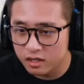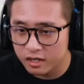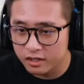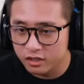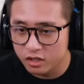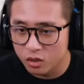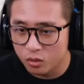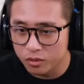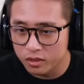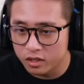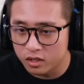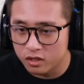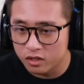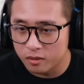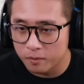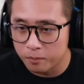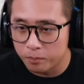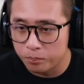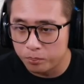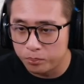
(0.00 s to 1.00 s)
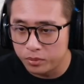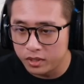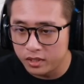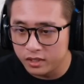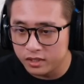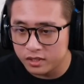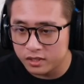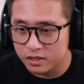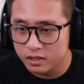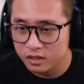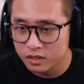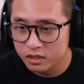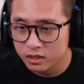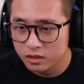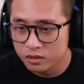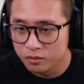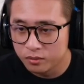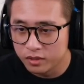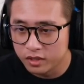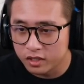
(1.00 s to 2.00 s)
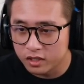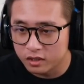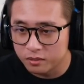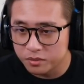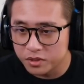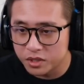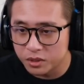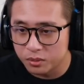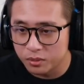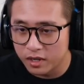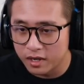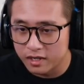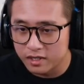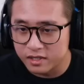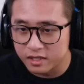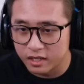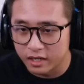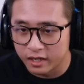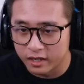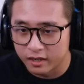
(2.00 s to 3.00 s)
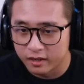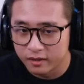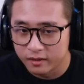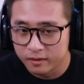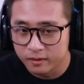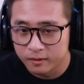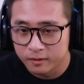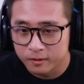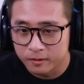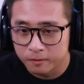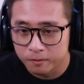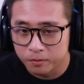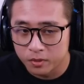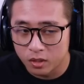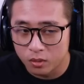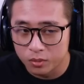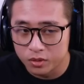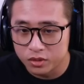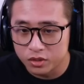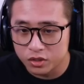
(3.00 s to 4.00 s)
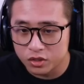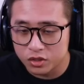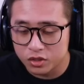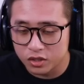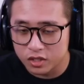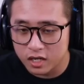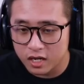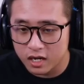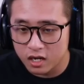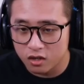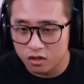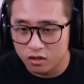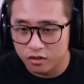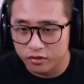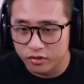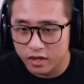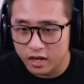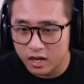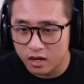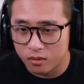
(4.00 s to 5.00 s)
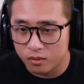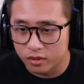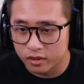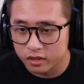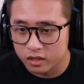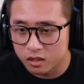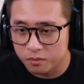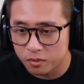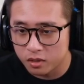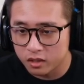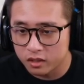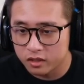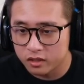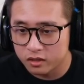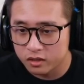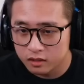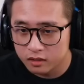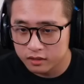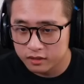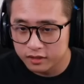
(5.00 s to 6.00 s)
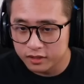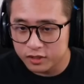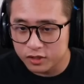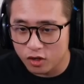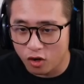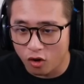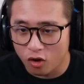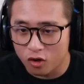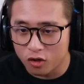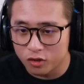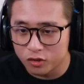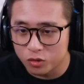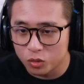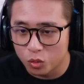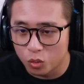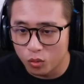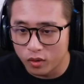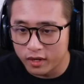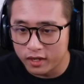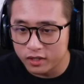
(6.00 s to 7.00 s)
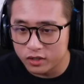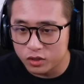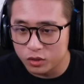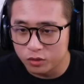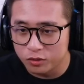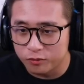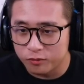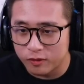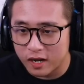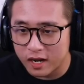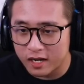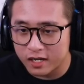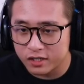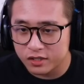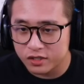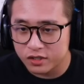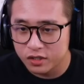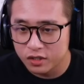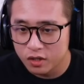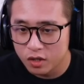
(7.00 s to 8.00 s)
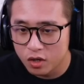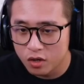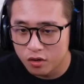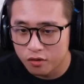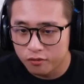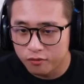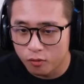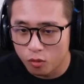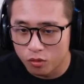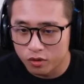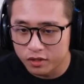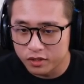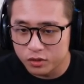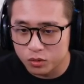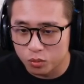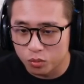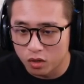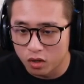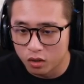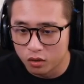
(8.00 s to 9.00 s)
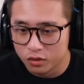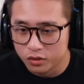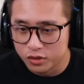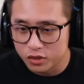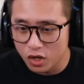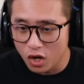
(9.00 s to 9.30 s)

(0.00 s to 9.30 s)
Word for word: I know we are a beast when it comes to racing. But we just took an L on that one. Come on. This car is way too fast for these roads.